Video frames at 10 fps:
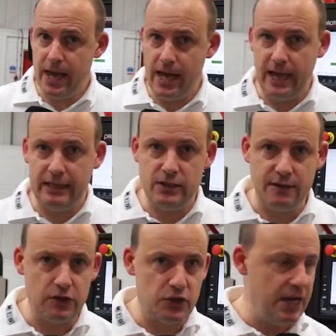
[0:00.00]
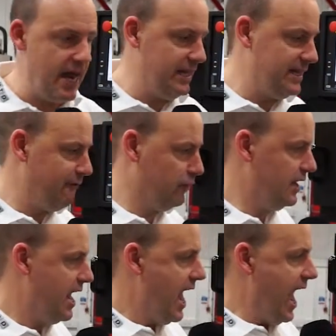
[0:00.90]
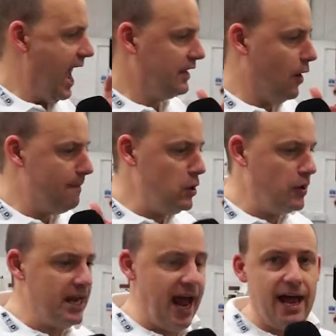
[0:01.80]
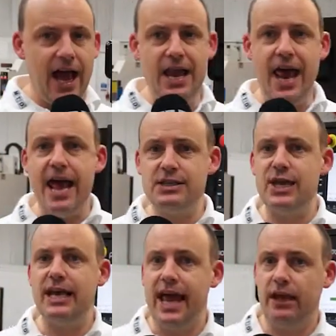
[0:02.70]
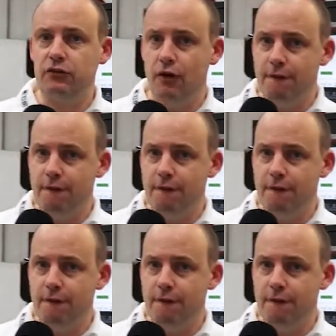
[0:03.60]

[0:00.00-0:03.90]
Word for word: here in Tiverton in Devon, and I'm looking at an SLX